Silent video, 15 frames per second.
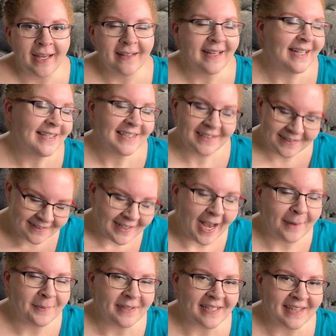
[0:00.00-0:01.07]
let's
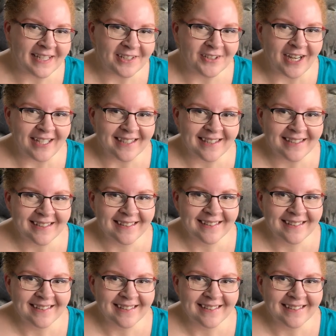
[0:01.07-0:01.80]
hop into these trends.